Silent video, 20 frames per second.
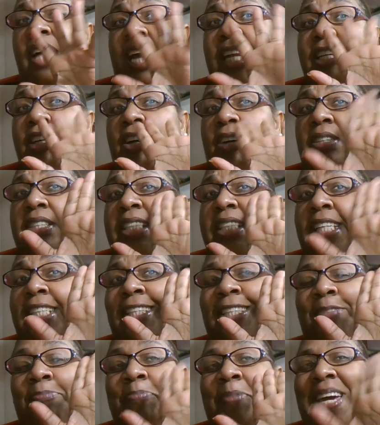Adios in
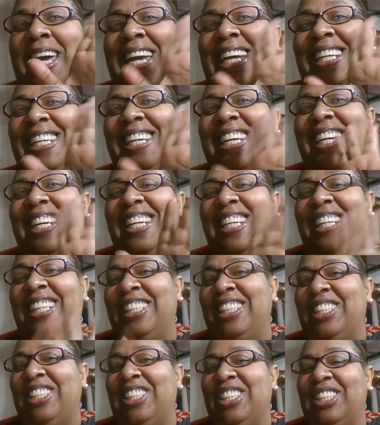
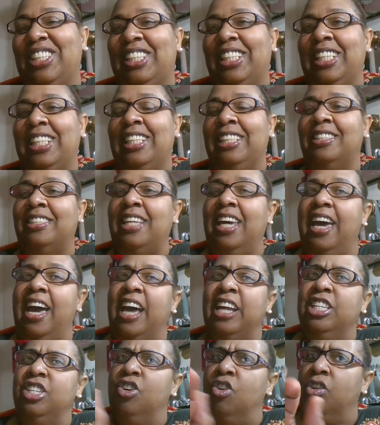Spanish. Say
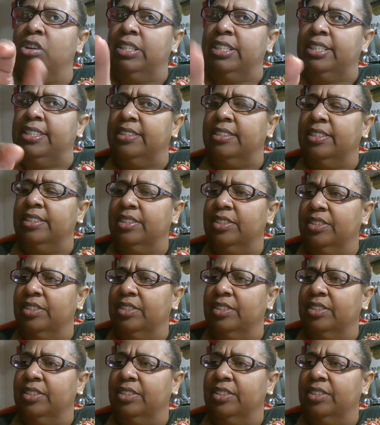adios.